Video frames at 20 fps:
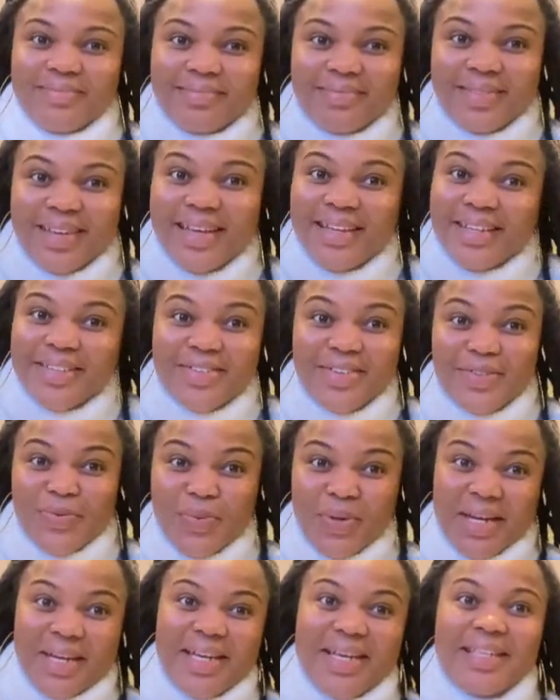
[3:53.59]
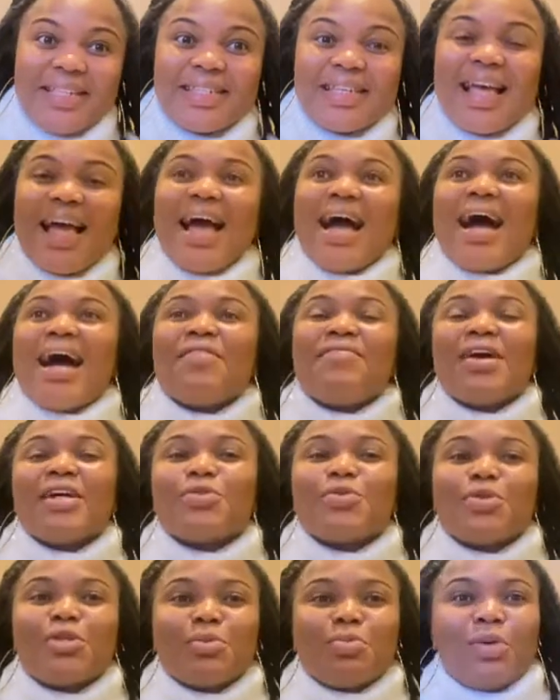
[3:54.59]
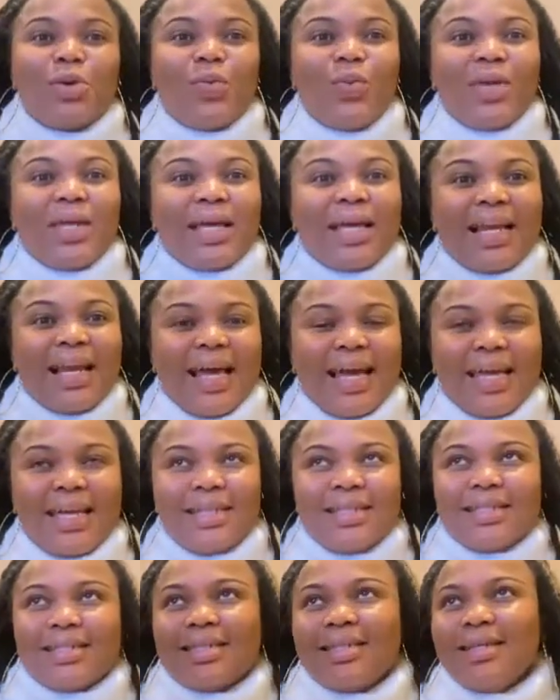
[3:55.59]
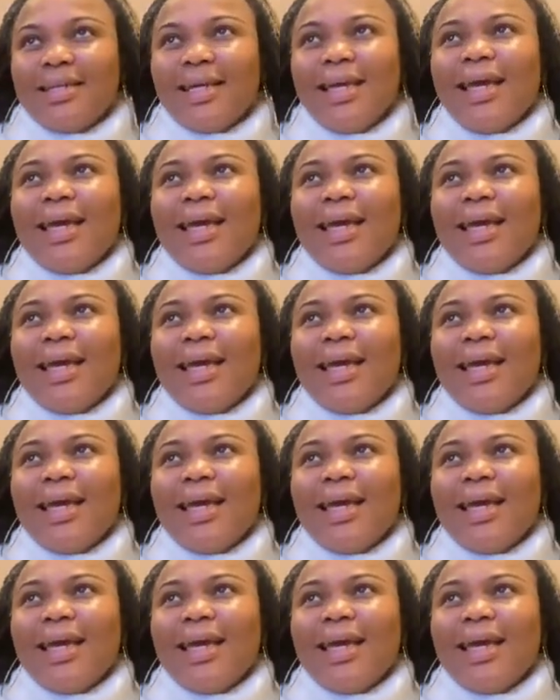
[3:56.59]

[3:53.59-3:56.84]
It is just what it is. I've had to speak with a client.